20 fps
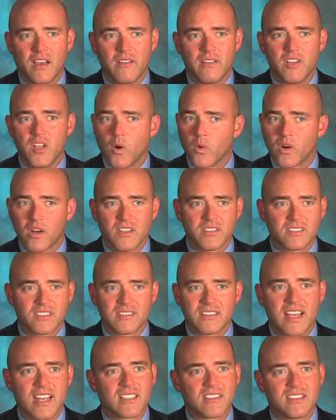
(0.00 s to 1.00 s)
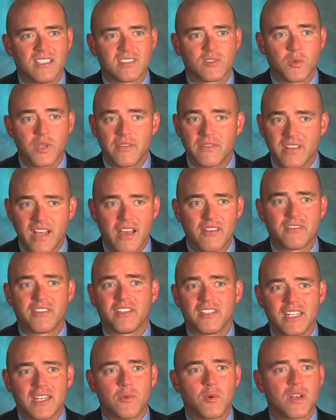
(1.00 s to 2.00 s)
Nowhere else does that exist. We have not
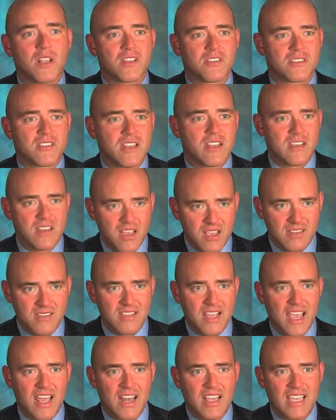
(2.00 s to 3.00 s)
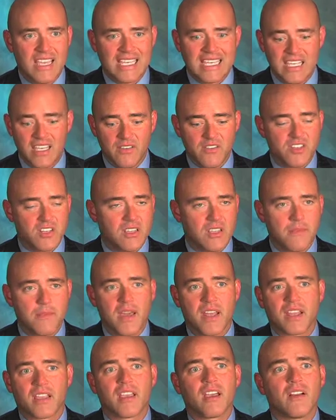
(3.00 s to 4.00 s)
found anyone else that does that, gives you the
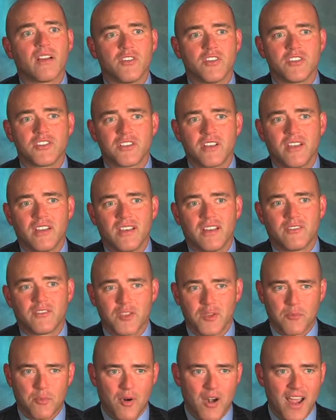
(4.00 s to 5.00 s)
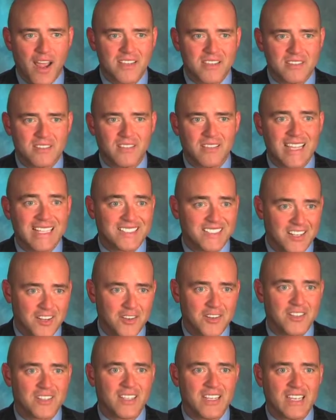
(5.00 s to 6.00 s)
amount of coverage for the price that's
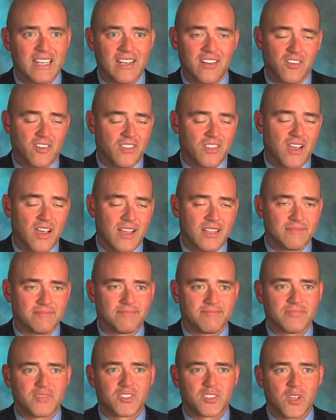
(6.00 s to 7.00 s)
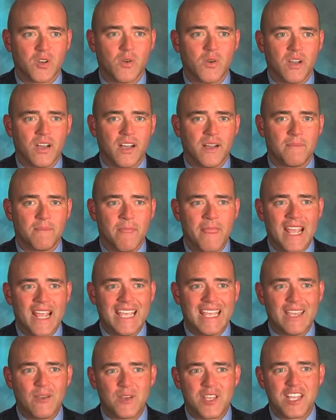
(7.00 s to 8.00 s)
guaranteed and online. So
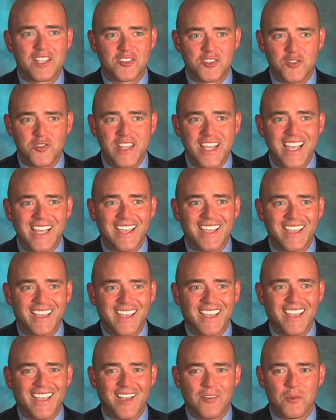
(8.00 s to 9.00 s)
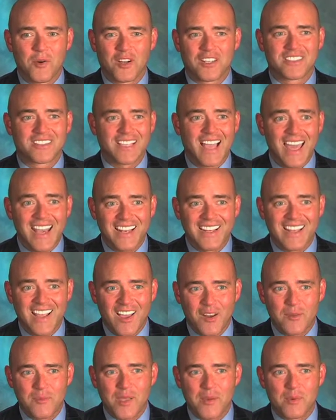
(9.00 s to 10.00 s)
it's unique. We're excited
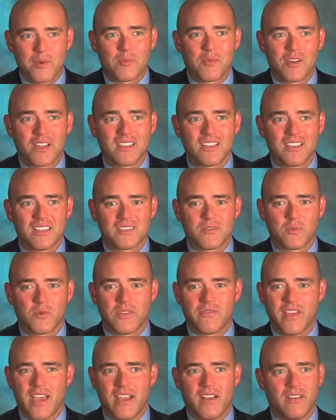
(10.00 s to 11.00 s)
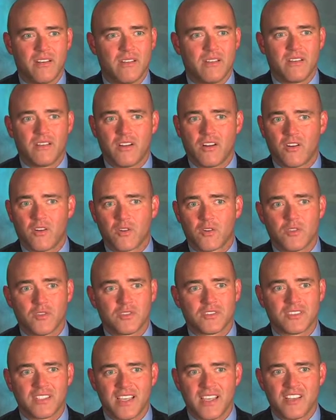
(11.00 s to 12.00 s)
now to be able to bring this. We've had
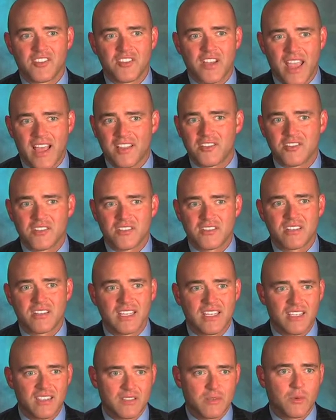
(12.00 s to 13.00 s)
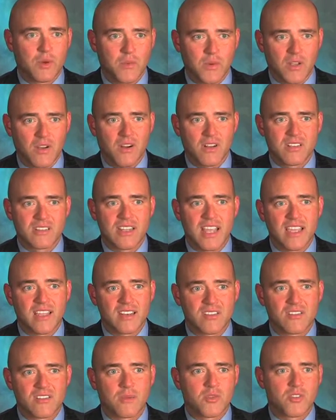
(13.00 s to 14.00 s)
hurdles and challenges to get to where we are. It's
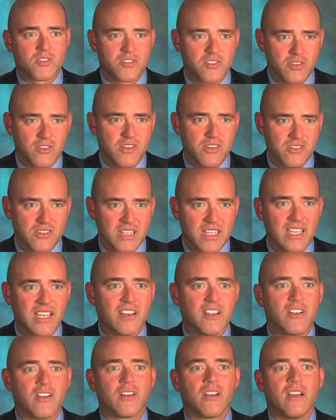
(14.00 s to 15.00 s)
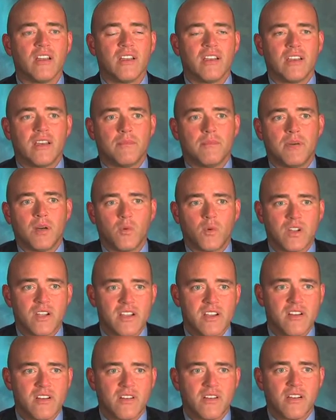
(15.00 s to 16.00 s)
taken us almost 2 years to get here, but we're
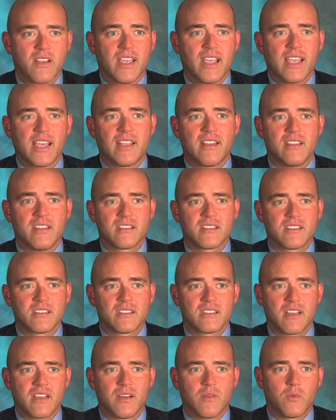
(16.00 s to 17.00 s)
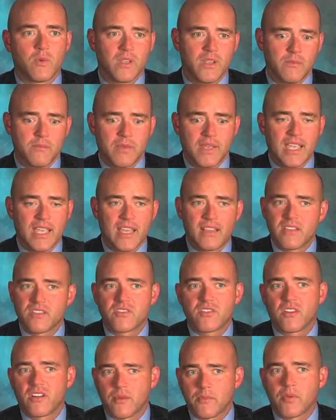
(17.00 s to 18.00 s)
here, and this is, we began this
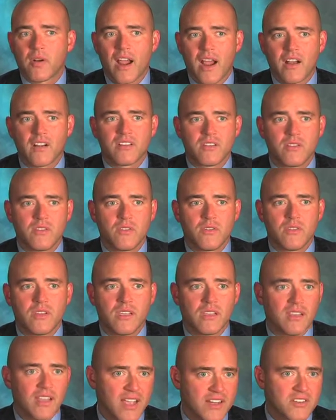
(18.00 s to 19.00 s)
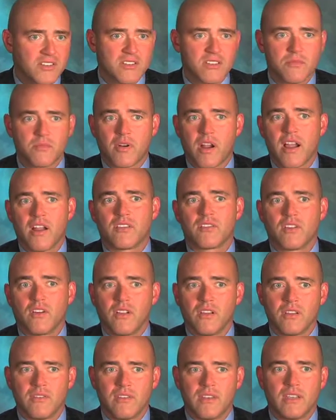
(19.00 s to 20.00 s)
journey prior to the election, prior to
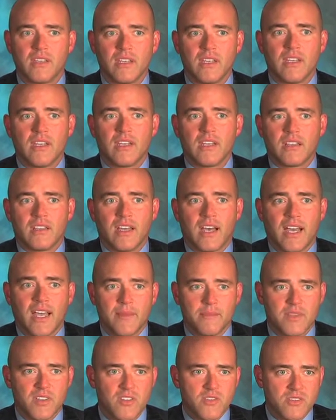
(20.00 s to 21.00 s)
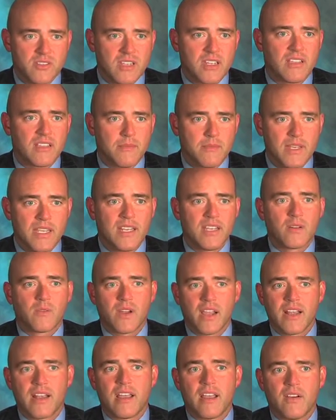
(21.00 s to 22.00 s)
all of the hype that you see in the media
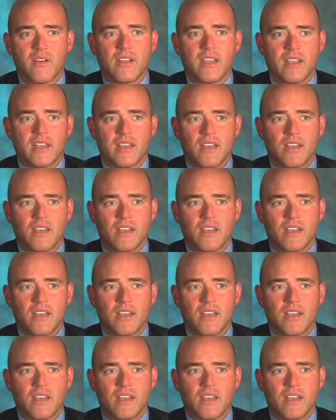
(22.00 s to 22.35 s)
right now.